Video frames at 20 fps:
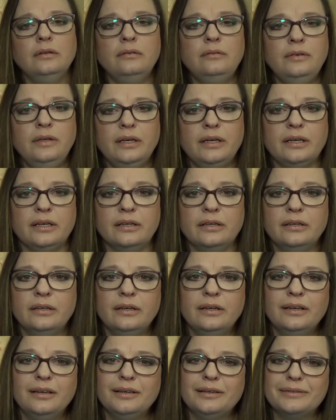Okay,
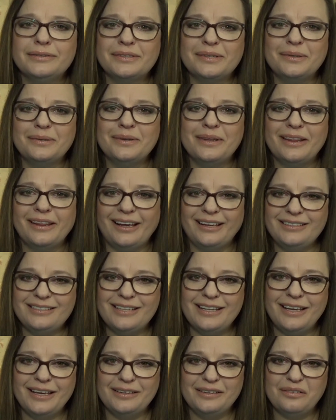so
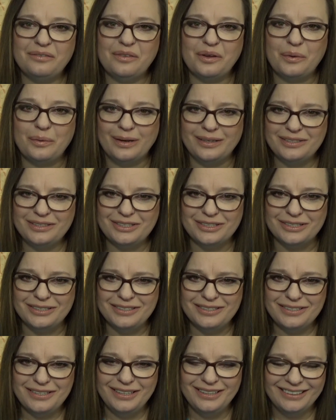that's the end of the
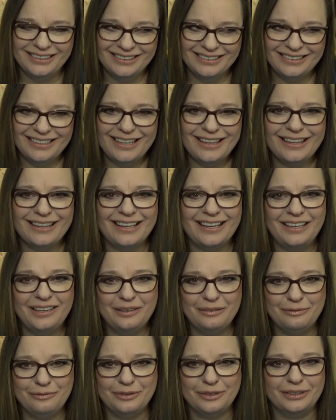questions.
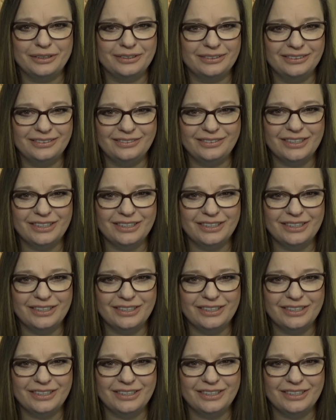Thank you for